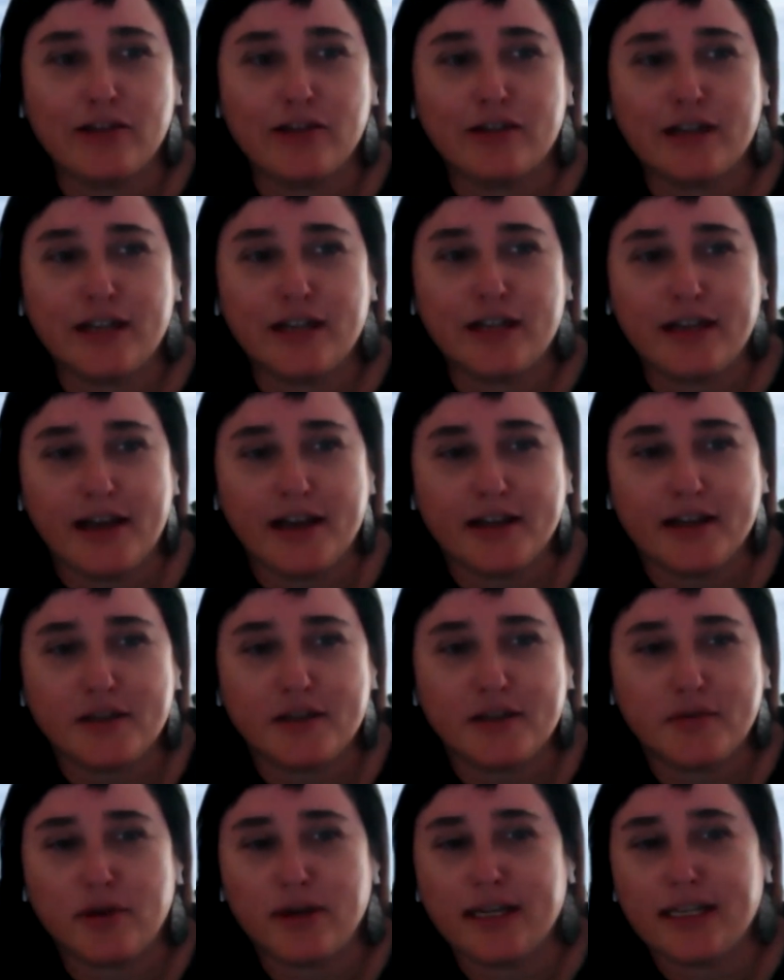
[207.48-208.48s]
looking at
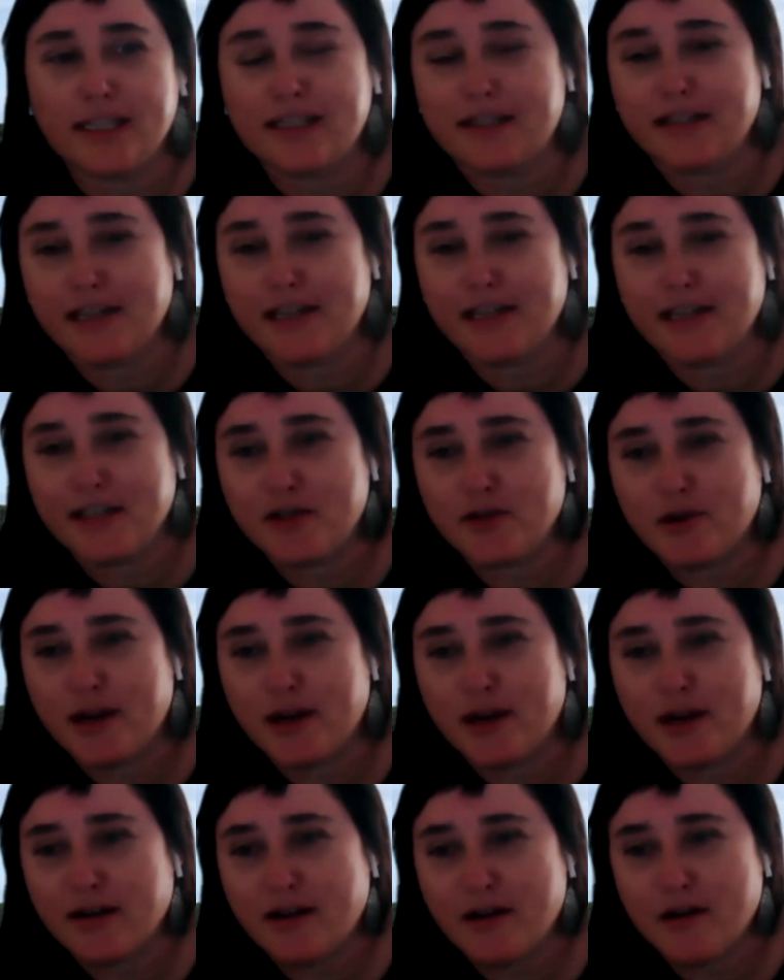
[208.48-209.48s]
to what extent do
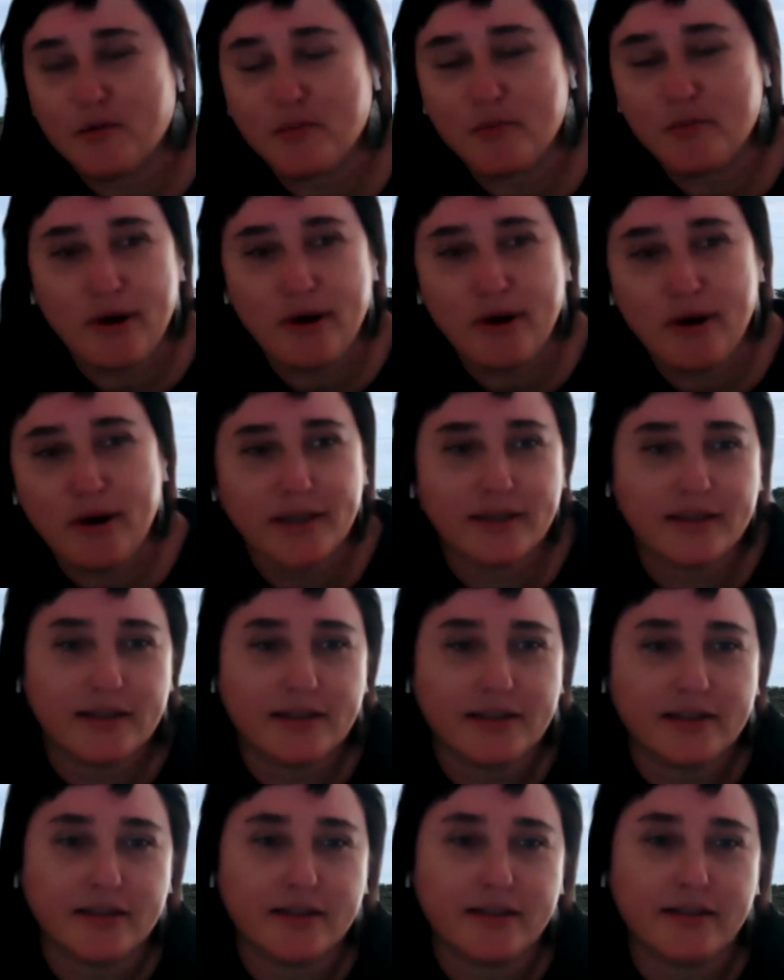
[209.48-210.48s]
our current
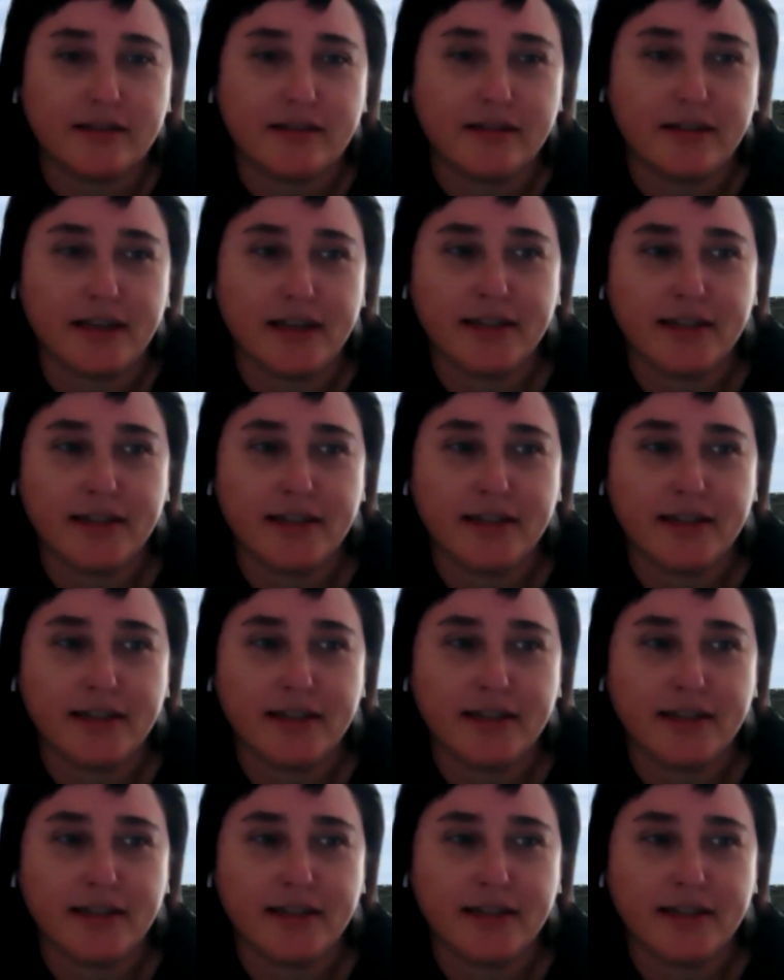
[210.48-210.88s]
practices